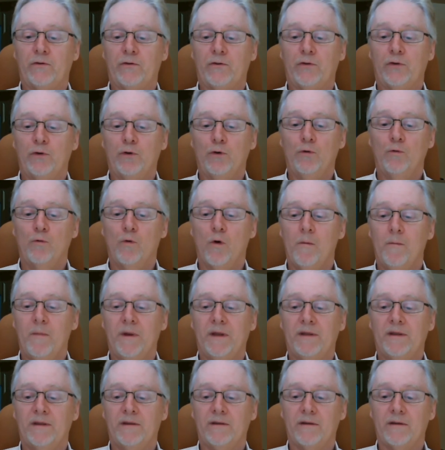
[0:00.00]
2
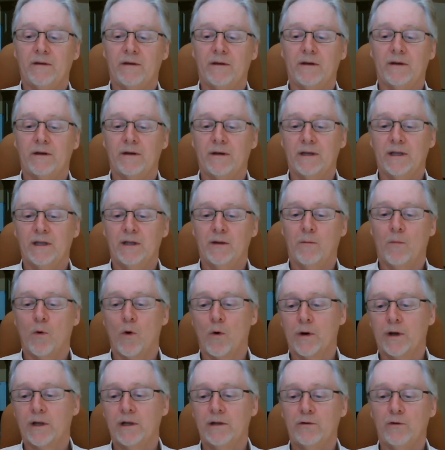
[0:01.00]
women in the
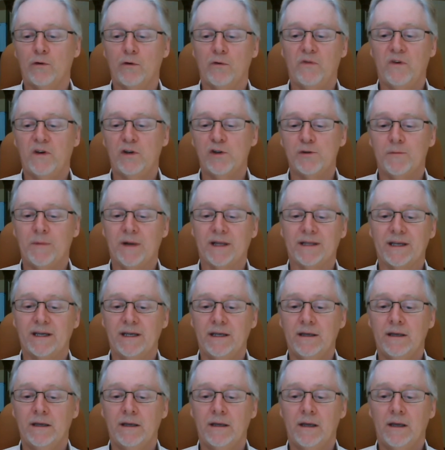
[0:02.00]
morning, 2 filles du
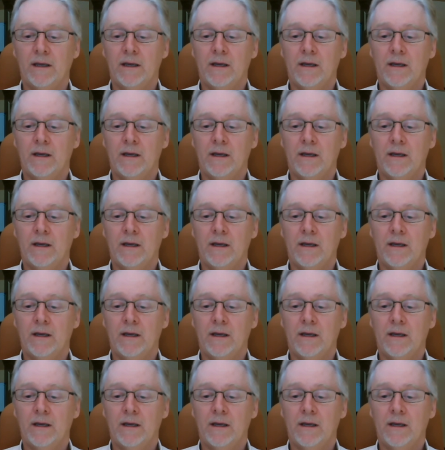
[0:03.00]
matin,